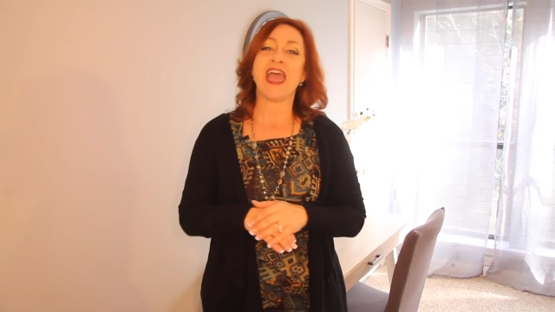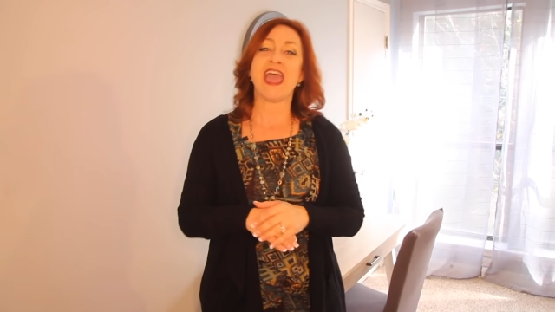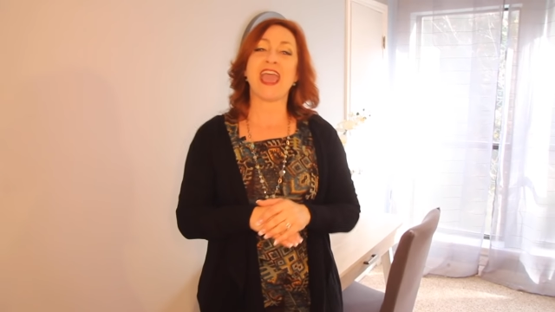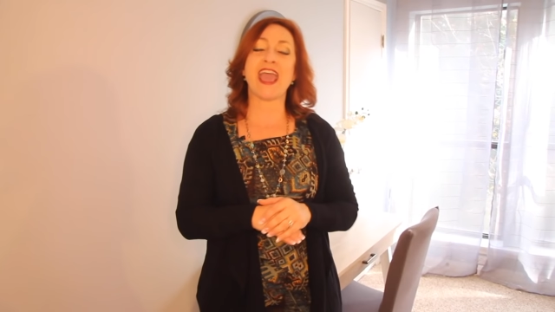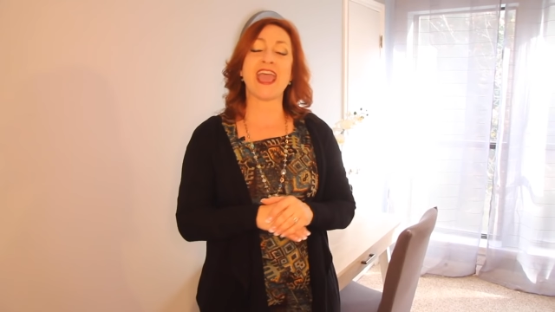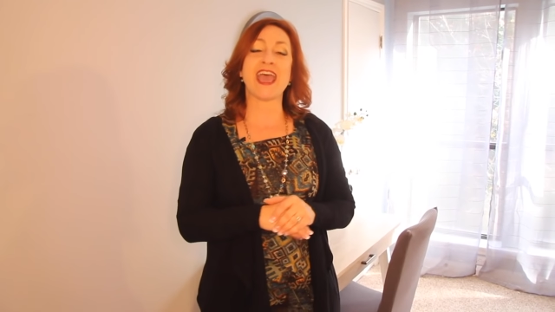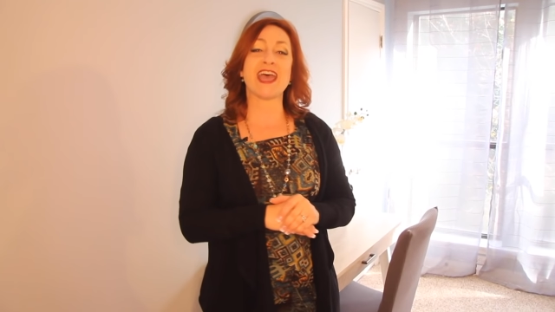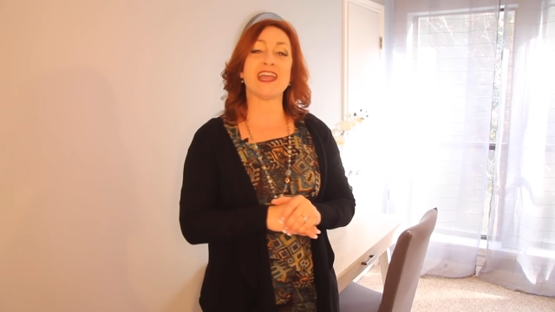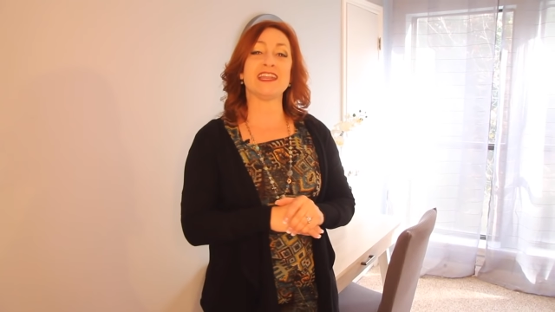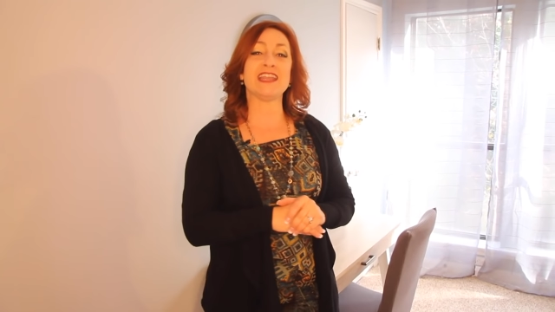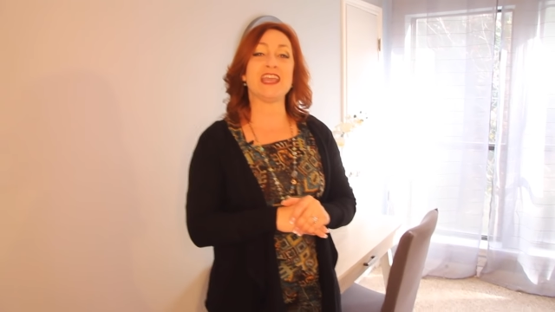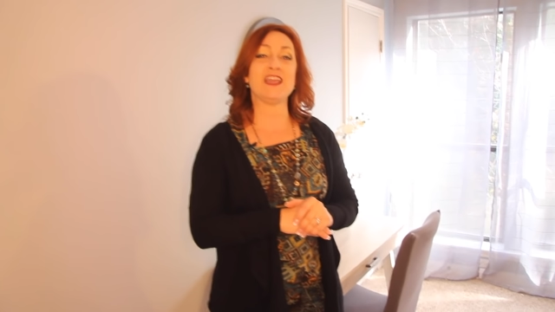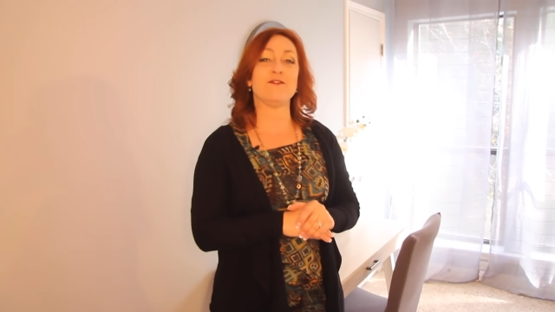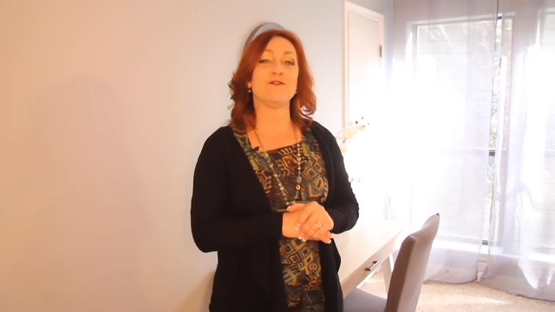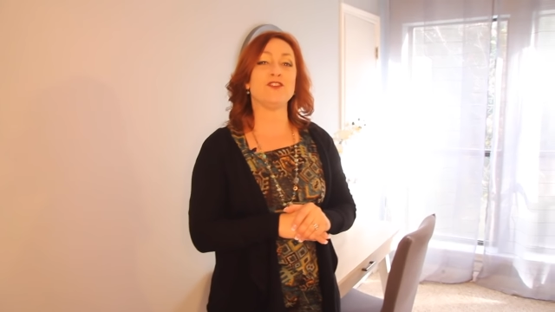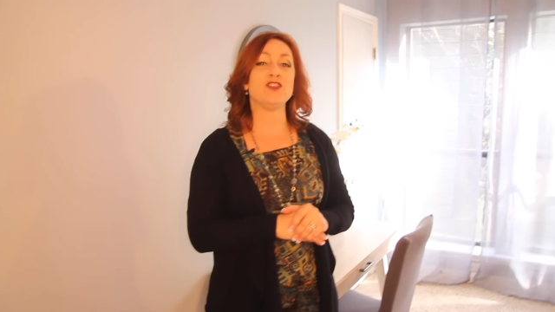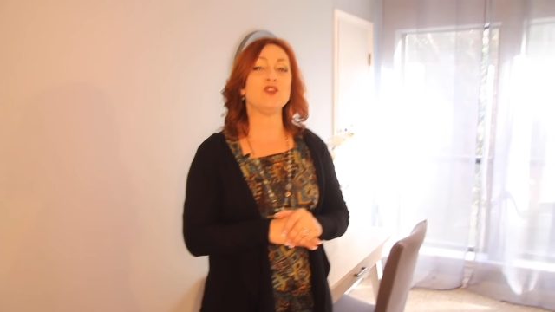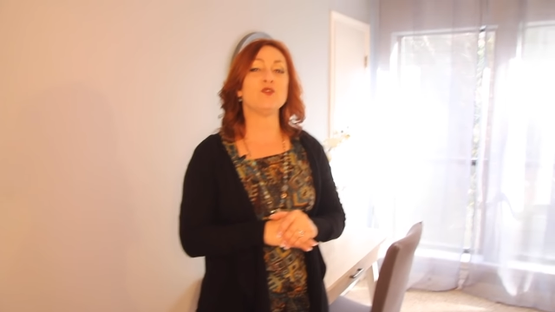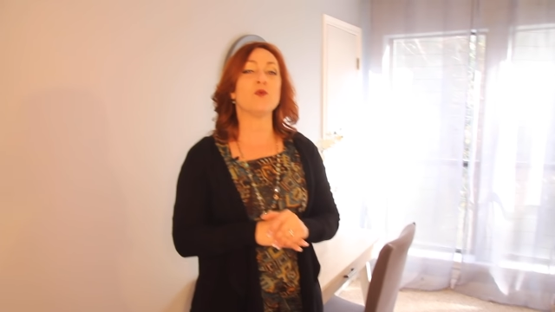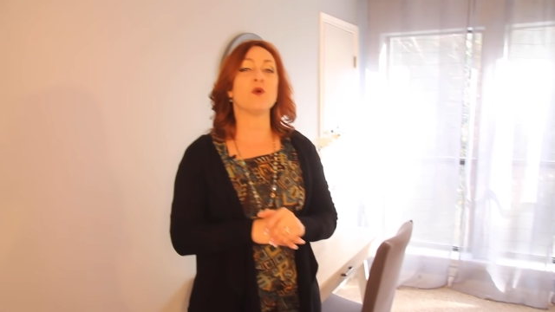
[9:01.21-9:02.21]
And
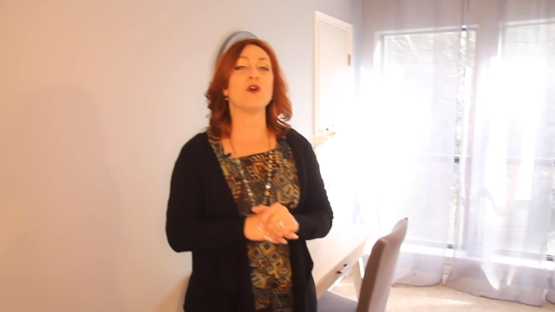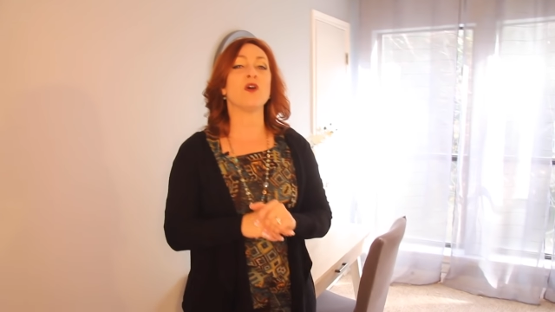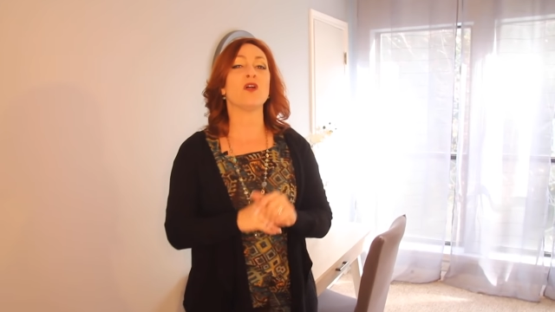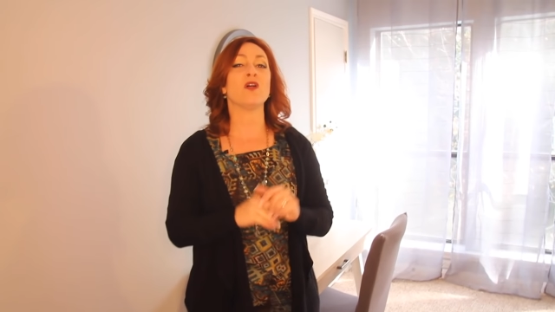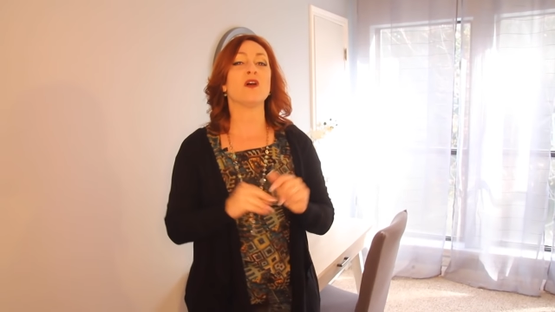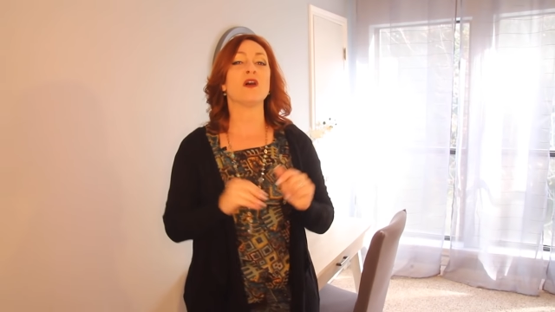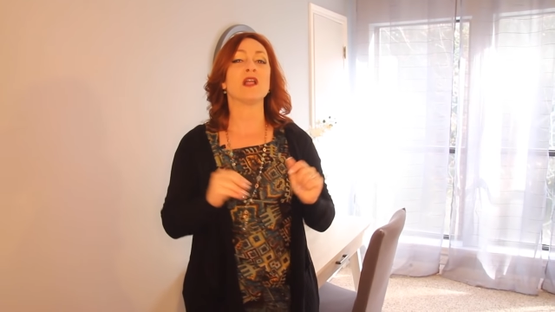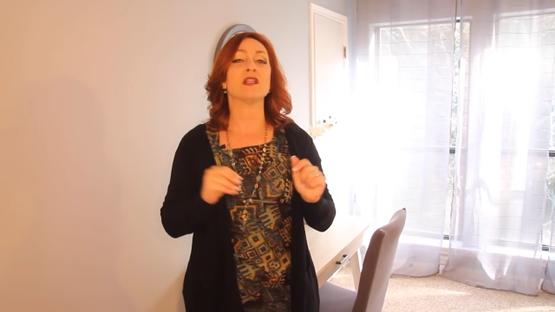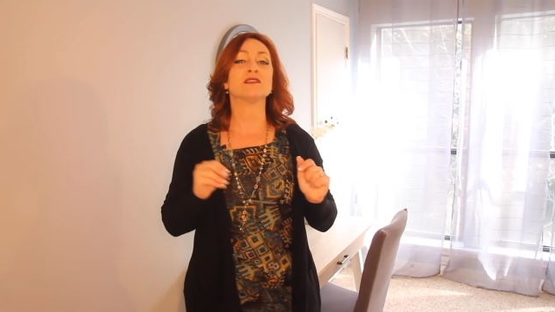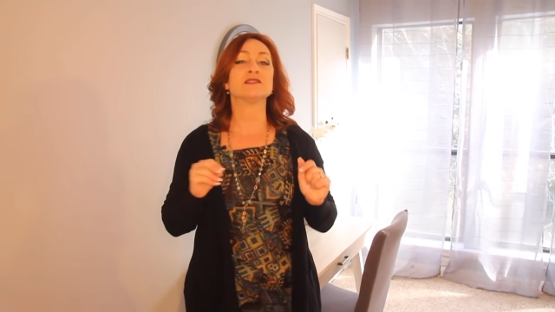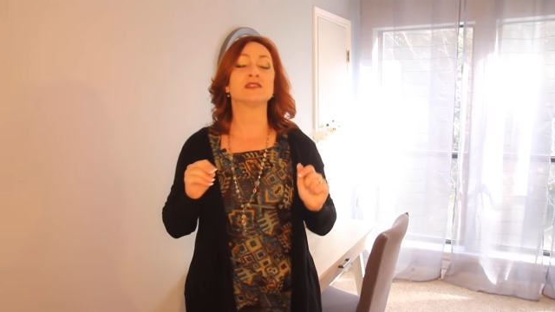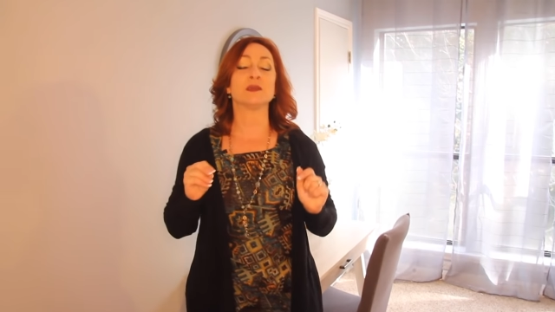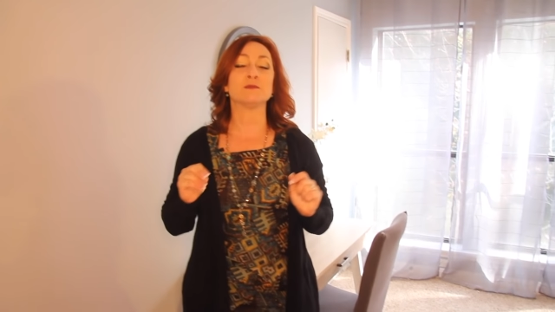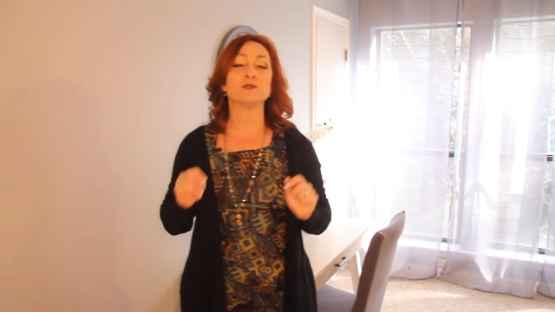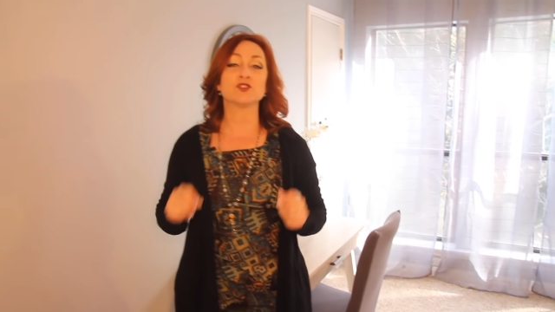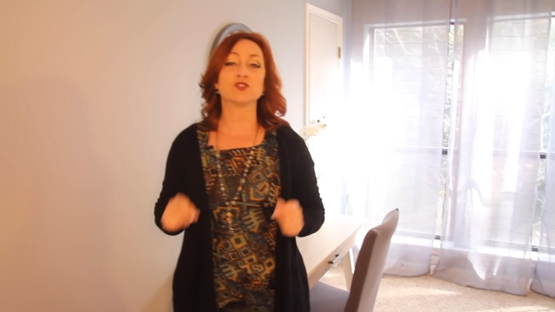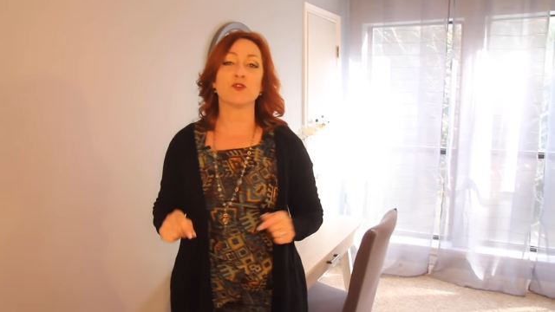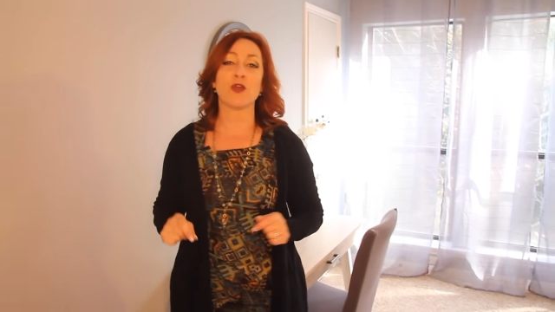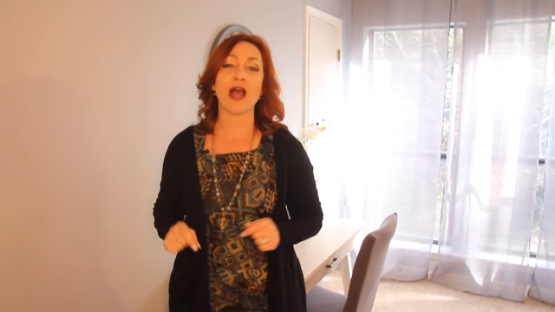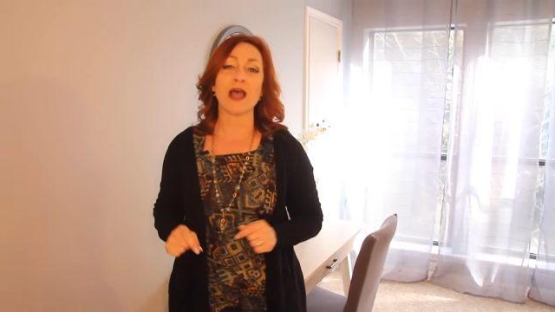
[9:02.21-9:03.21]
if you will
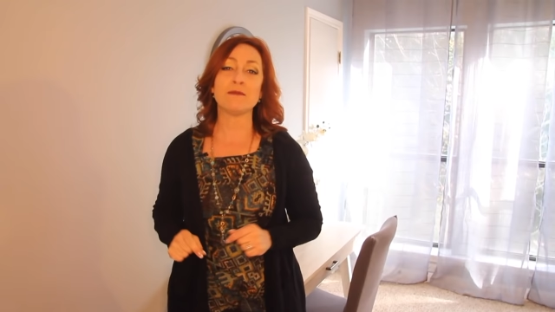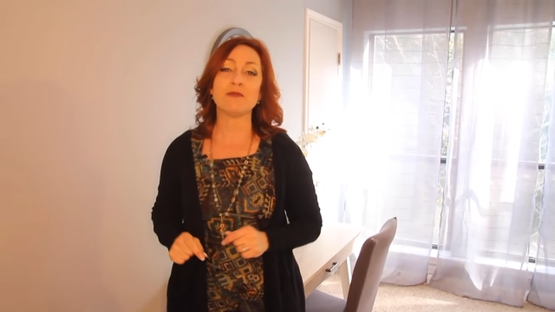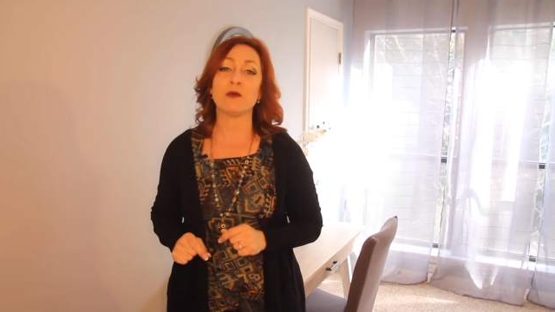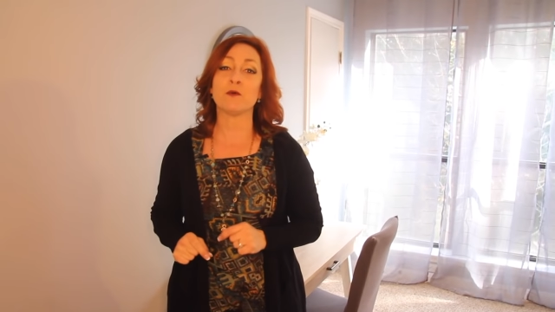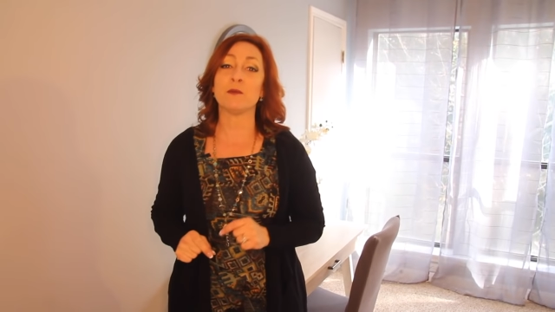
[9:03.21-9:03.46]
subscribe,